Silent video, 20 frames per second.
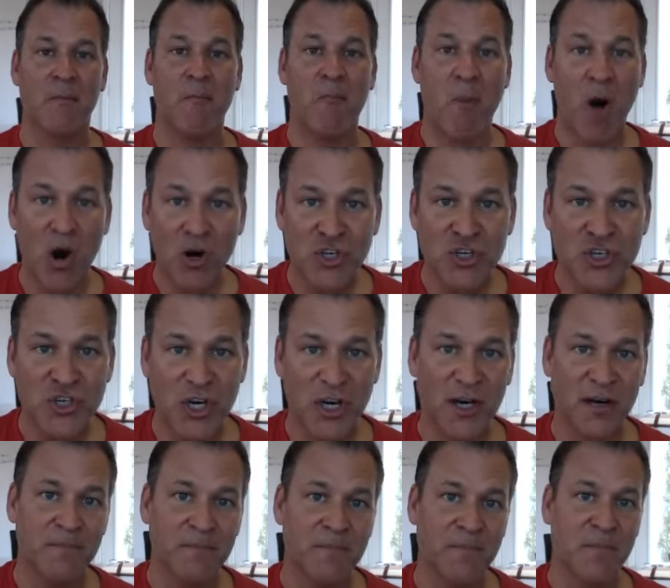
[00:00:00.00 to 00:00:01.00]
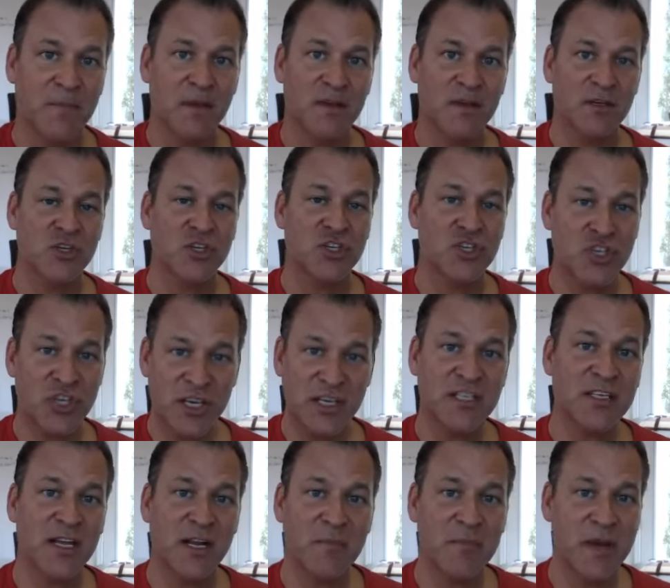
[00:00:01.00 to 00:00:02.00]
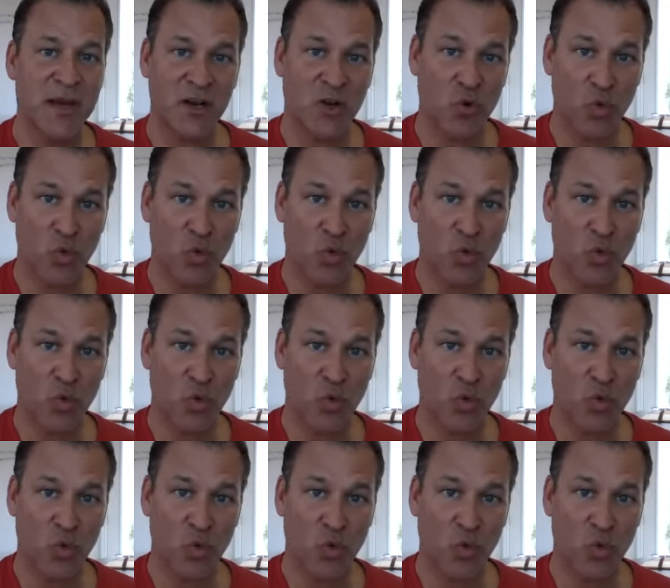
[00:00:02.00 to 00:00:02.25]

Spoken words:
Marsha, she's going to be